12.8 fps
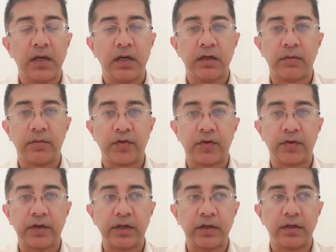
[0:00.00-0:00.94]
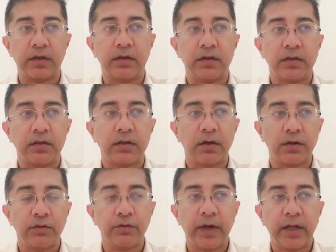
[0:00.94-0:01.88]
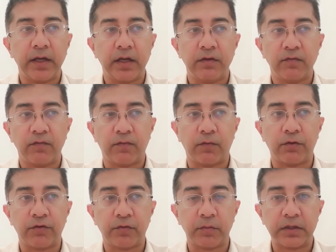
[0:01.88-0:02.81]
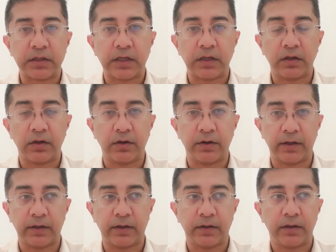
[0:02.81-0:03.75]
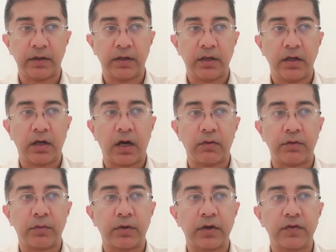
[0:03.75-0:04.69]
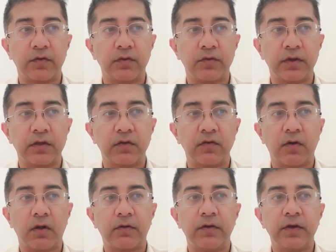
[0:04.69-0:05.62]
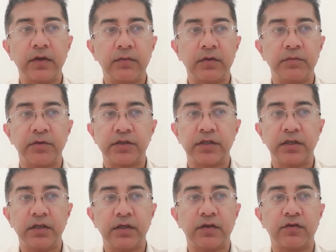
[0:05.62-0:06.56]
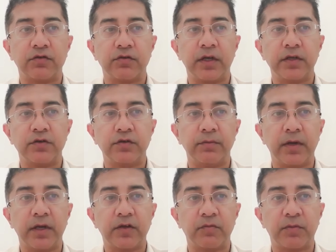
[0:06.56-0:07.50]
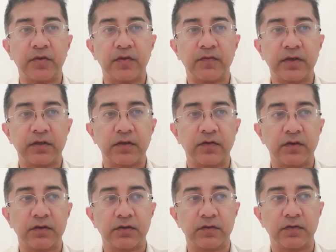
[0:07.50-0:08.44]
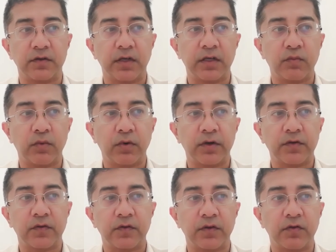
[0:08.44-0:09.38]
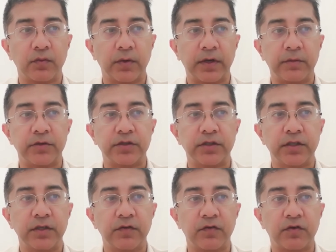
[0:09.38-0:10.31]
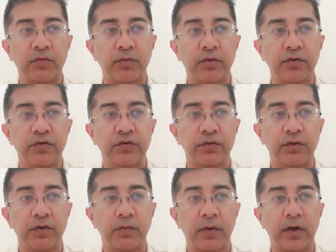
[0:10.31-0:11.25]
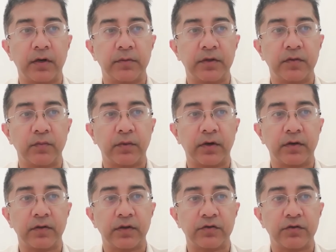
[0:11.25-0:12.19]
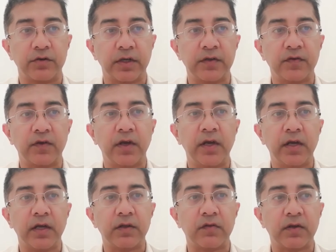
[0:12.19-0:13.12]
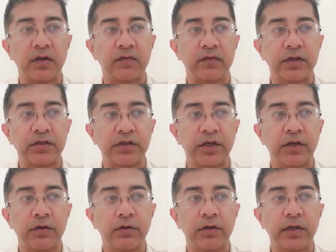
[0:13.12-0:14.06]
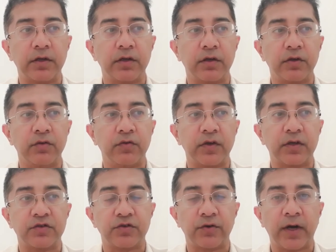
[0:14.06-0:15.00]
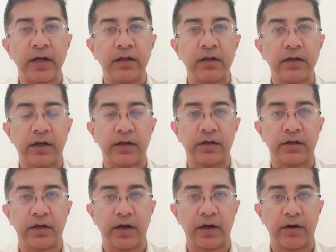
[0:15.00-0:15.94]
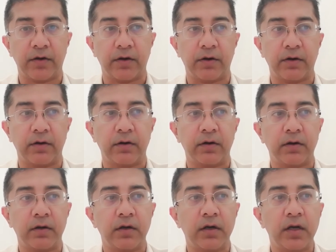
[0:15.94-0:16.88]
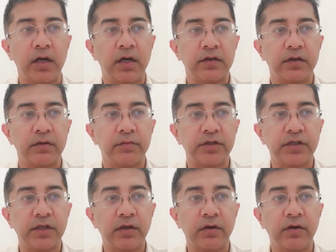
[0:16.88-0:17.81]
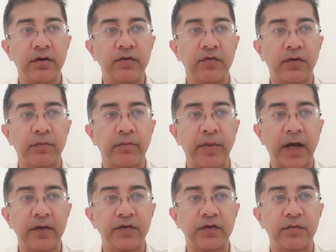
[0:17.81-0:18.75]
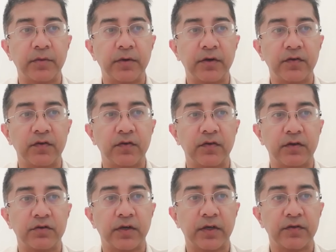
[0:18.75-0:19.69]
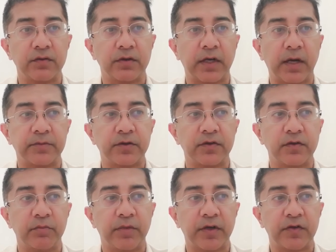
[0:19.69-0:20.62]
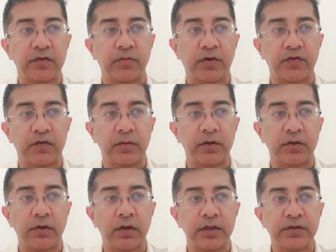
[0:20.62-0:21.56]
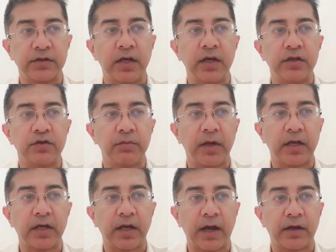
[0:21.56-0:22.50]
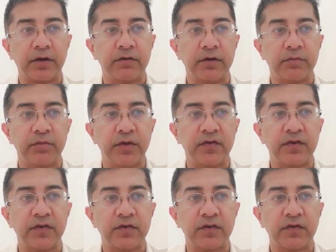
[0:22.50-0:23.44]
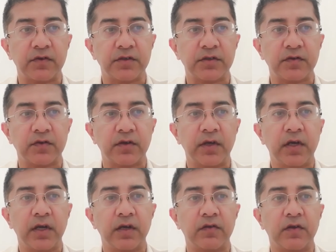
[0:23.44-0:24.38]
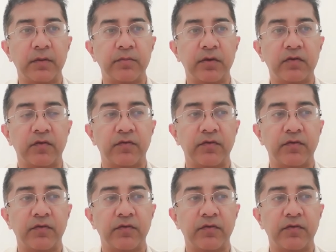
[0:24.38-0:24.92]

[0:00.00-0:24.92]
Number three, reinforcement learning. How it works: using this algorithm, the machine is trained to make specific decisions. It works this way: a machine is exposed to an environment where it trains itself continually using trial and error. The machine learns from past experiences, tries to capture the best possible knowledge to make accurate business decisions, Examples of